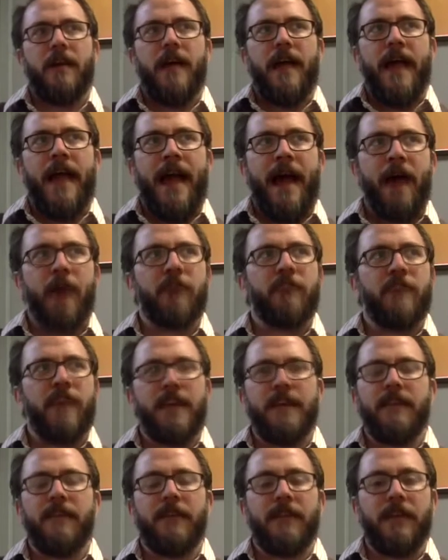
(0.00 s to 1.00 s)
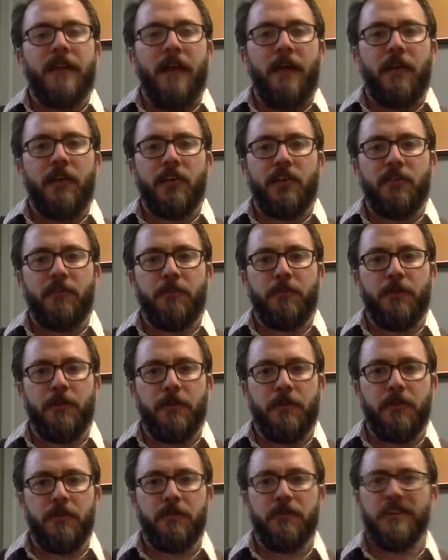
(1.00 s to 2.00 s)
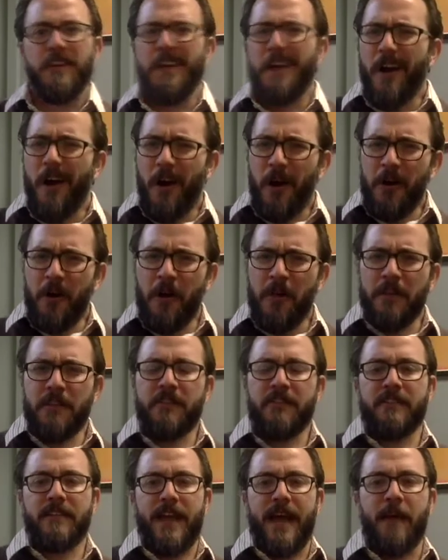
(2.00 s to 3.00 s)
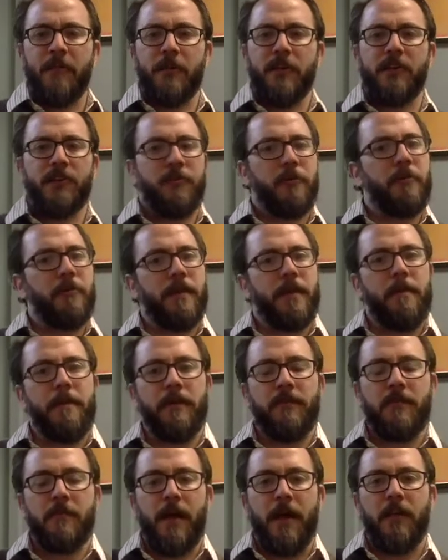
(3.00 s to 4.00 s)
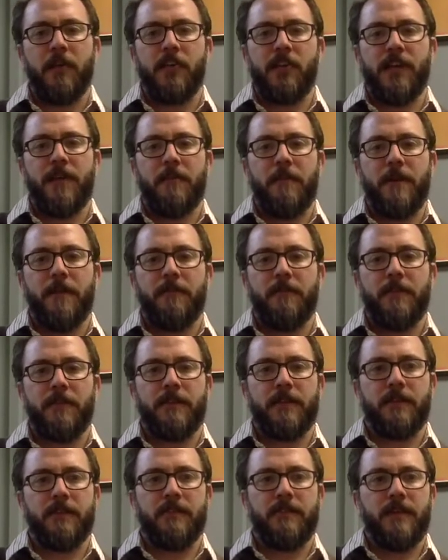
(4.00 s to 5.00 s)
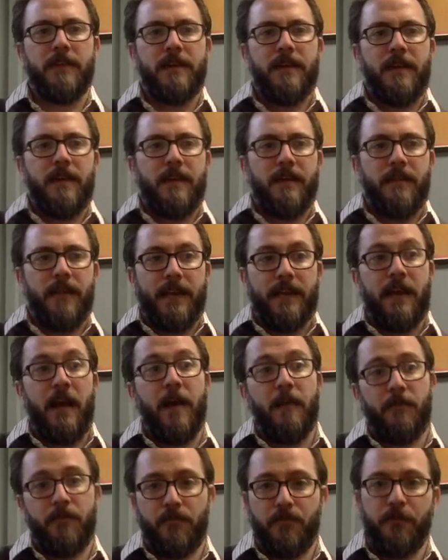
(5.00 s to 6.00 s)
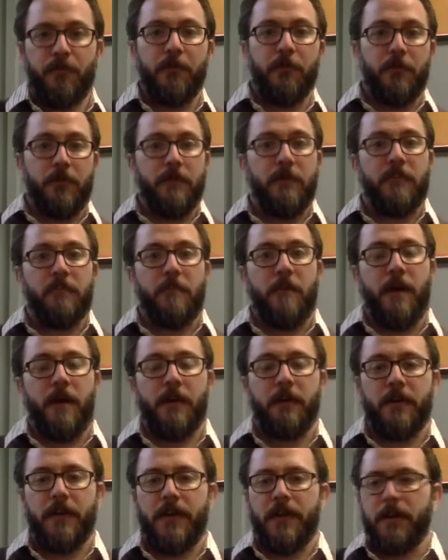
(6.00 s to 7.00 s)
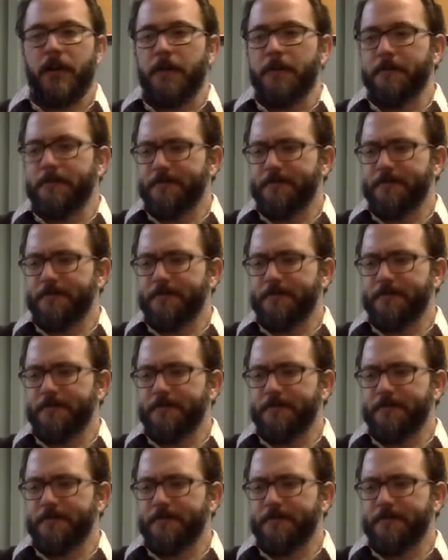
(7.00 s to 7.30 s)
how scientific knowledge is produced are all established through the epistemology and metaphysics that comes through in this modern era.